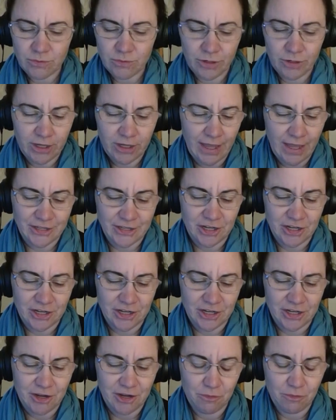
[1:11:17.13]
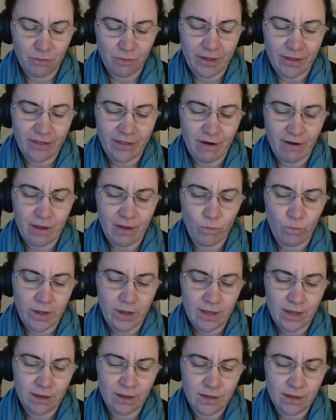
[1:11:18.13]
new change
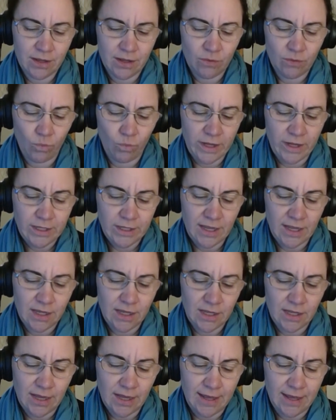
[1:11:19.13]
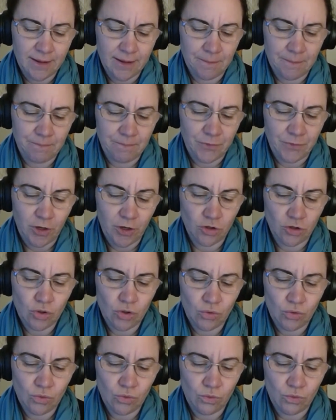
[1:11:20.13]
or net new
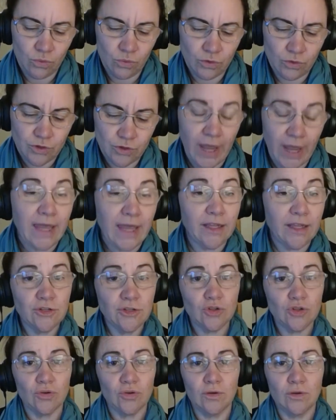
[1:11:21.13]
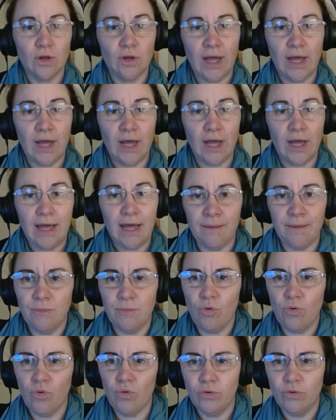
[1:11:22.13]
piece of legislation or regulation is
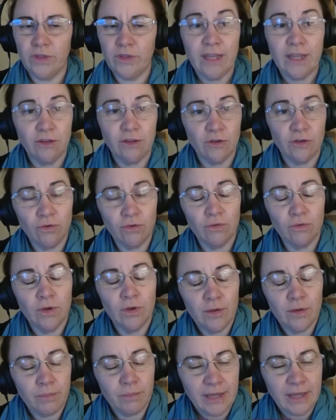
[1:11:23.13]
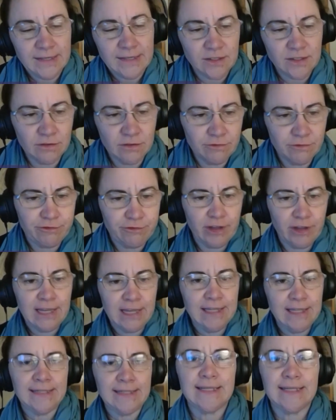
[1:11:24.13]
being drafted, that they
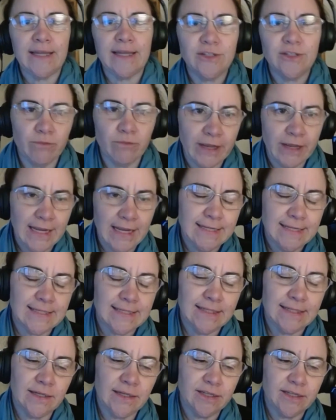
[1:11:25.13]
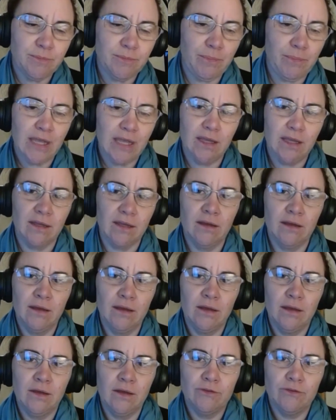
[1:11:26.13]
can test that change
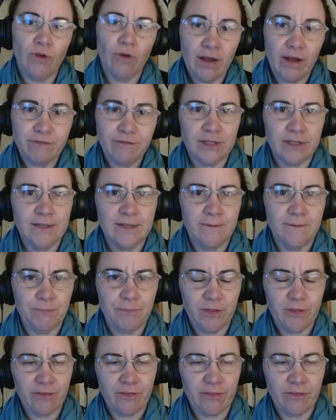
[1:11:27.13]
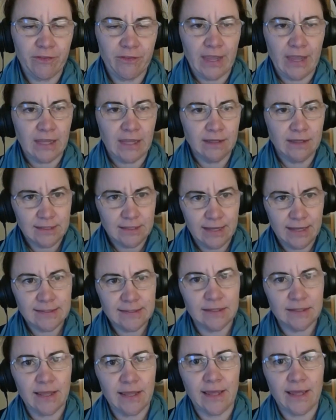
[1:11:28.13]
against the regime, at least
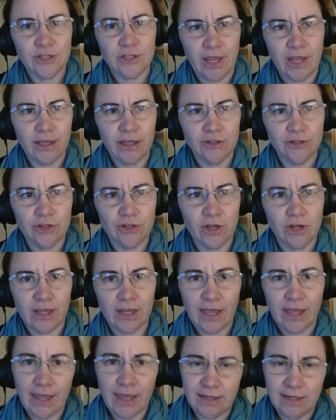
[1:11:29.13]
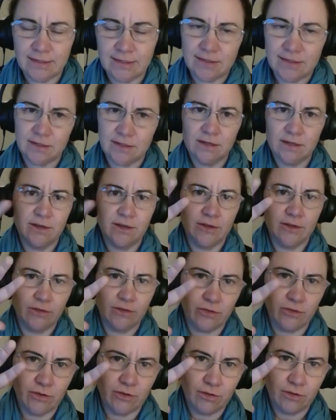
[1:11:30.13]
across the social services
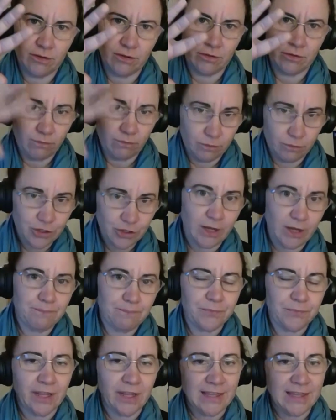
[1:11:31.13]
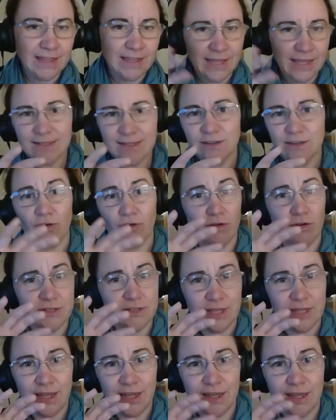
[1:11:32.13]
and financial, because the
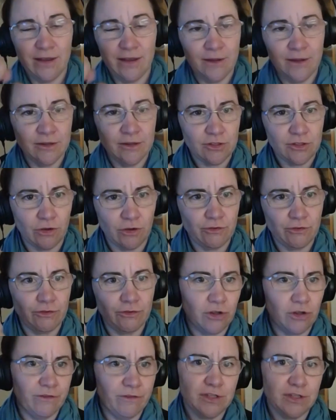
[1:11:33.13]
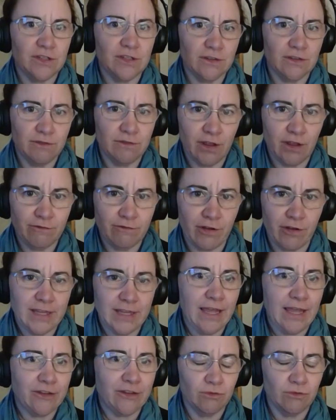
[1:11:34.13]
taxation, because those two things
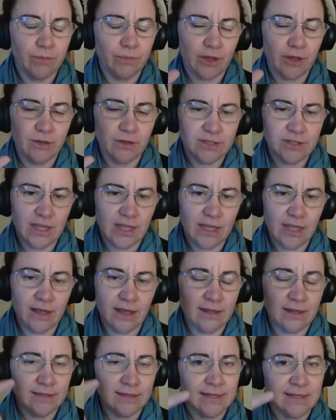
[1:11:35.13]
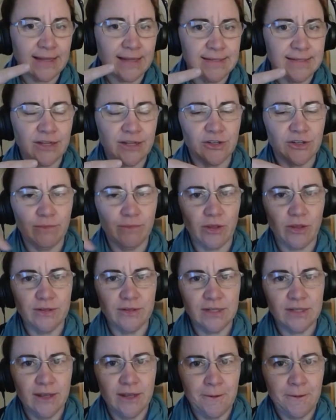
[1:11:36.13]
combined, social services and tax, have
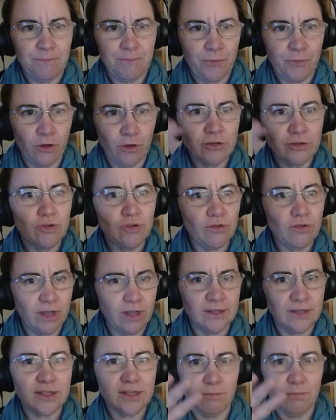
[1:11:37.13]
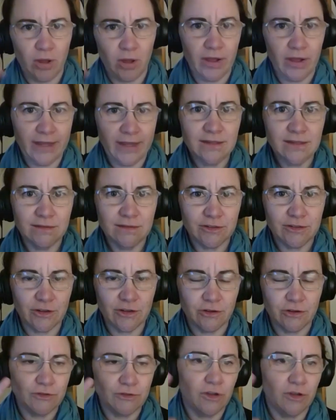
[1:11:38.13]
a huge financial implication
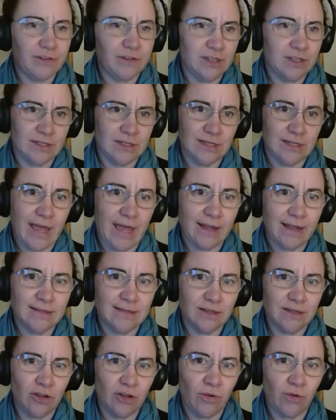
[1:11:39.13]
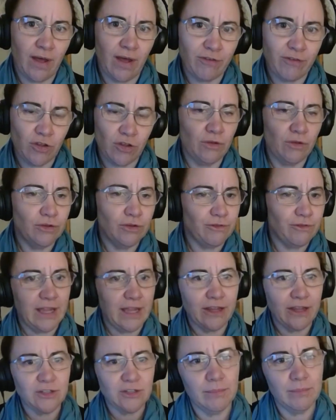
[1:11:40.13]
for citizens. So being able to say, when
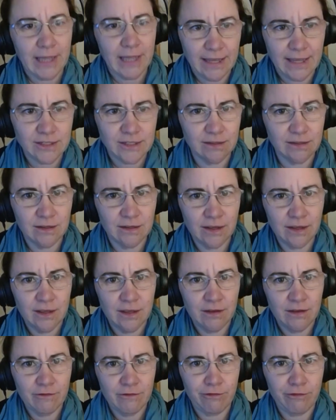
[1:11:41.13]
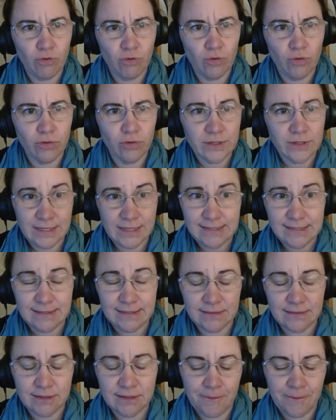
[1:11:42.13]
I make this change, what impact does it have